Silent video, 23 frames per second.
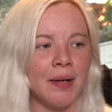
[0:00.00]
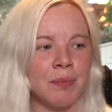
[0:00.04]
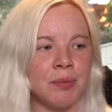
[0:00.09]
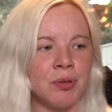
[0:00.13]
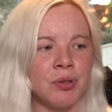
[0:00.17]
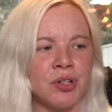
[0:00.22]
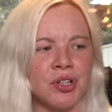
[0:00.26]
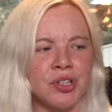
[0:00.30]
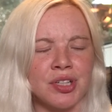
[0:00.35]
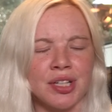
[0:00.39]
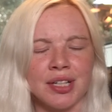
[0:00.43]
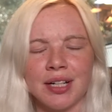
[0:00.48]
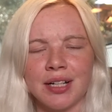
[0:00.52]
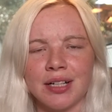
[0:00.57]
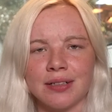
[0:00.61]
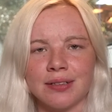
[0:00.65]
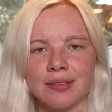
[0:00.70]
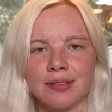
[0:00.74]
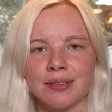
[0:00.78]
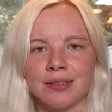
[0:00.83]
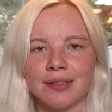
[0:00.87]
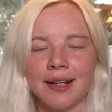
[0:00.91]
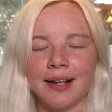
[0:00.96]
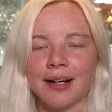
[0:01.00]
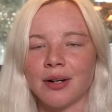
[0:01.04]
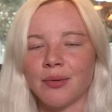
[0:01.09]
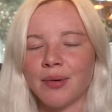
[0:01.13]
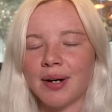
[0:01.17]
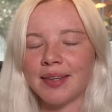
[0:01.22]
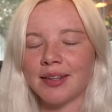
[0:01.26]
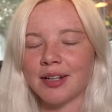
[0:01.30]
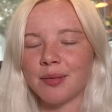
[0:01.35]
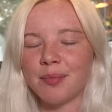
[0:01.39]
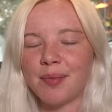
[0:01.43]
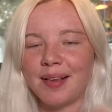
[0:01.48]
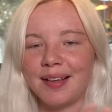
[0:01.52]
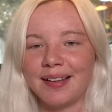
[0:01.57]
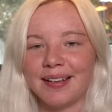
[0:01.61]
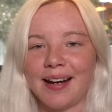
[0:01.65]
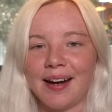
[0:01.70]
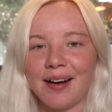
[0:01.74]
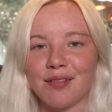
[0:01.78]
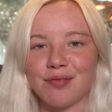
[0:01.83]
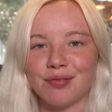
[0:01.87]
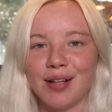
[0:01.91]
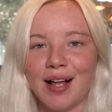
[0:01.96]
you're just gonna take away their
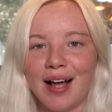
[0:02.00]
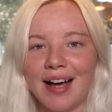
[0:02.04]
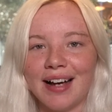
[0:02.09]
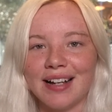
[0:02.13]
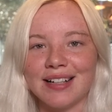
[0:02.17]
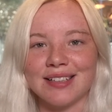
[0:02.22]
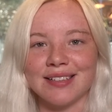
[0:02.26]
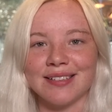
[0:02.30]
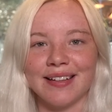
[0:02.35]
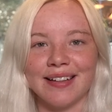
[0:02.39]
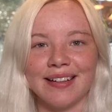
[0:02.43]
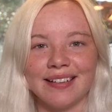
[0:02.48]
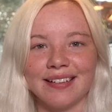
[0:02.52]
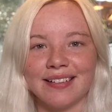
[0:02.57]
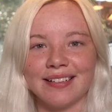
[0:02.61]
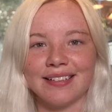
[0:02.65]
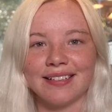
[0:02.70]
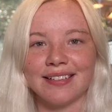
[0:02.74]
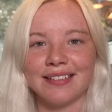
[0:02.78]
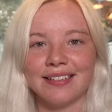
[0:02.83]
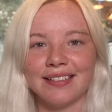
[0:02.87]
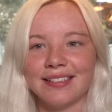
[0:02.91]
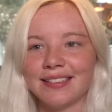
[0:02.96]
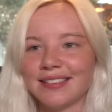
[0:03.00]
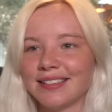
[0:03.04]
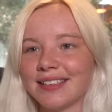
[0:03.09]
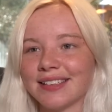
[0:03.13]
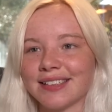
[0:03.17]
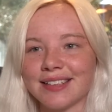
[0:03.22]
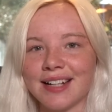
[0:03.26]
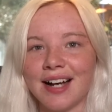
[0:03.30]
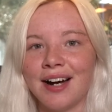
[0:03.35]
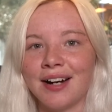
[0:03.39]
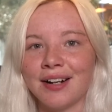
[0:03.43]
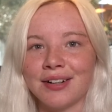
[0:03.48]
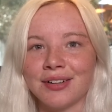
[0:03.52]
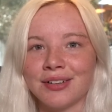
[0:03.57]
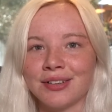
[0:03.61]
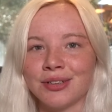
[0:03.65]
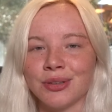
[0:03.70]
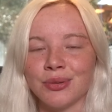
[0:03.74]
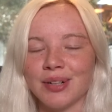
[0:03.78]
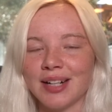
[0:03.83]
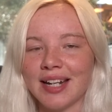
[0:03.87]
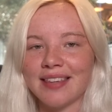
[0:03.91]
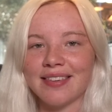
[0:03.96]
ability to fly so they just can't
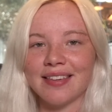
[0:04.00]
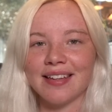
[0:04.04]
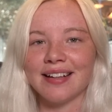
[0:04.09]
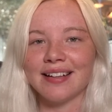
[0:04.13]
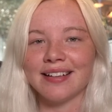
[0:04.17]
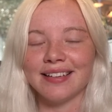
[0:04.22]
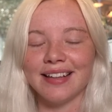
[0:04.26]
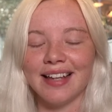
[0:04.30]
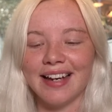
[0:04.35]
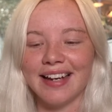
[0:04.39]
do anything.